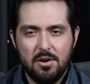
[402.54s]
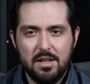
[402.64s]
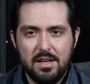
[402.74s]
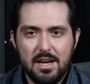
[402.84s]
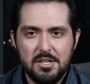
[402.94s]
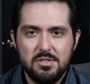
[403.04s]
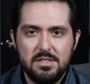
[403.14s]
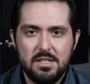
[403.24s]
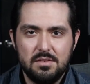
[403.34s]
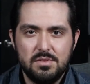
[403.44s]
Cartier
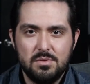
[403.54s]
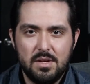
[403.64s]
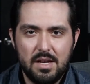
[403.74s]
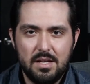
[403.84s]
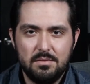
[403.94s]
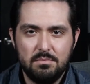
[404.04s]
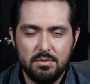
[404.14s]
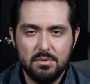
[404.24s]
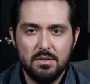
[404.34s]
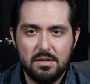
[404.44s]
actually gives you a
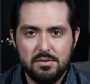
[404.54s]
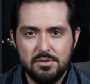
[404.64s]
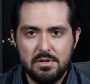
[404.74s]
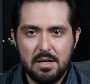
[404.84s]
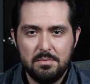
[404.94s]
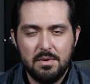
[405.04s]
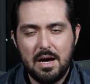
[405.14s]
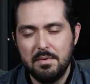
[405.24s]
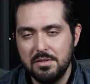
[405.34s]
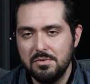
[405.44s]
blue leather strap.
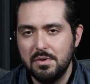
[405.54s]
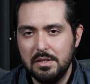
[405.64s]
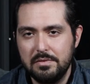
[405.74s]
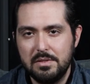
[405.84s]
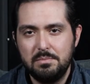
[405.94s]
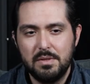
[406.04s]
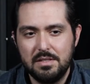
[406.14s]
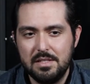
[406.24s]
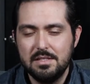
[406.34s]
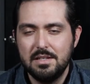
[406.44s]
I'm not too fond of it,
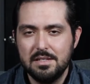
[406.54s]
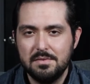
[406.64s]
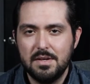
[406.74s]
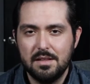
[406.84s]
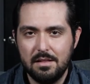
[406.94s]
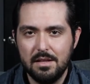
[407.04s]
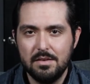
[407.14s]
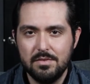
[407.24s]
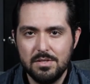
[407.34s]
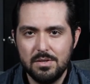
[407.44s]
but it's nice the fact that they
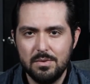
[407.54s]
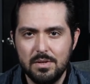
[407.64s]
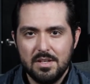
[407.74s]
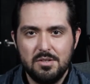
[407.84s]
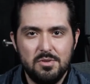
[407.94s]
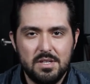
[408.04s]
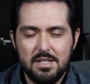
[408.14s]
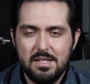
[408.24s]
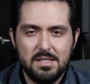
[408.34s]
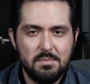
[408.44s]
give it to you because you can
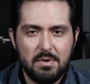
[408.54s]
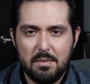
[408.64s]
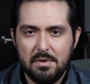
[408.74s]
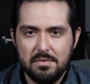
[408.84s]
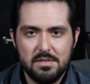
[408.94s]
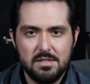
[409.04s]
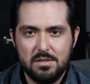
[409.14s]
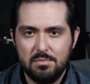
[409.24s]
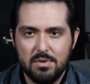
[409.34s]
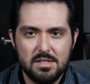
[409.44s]
easily pop off the
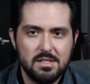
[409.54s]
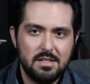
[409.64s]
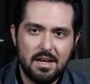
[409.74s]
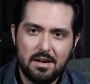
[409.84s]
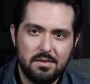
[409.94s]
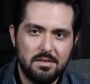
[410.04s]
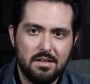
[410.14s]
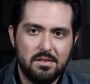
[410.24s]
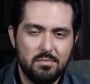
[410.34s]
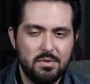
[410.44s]
steel bracelet, add on the
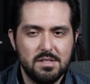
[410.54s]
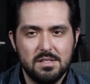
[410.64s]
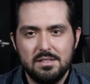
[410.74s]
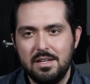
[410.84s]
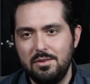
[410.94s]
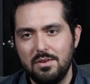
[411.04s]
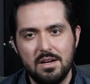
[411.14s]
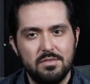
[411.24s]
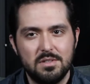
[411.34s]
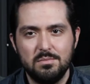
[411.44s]
leather bracelet, and you
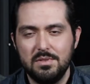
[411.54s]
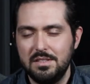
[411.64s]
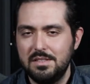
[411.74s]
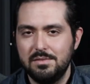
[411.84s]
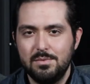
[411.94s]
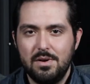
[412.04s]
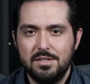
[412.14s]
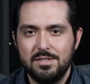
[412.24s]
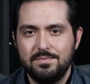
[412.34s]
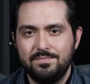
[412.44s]
have a completely different
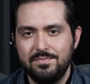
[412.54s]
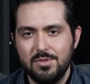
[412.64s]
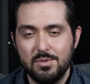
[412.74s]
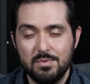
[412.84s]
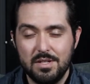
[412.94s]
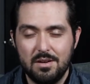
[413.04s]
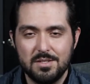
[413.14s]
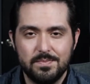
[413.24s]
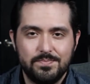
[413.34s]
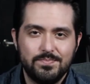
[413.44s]
watch. So it's pretty awesome.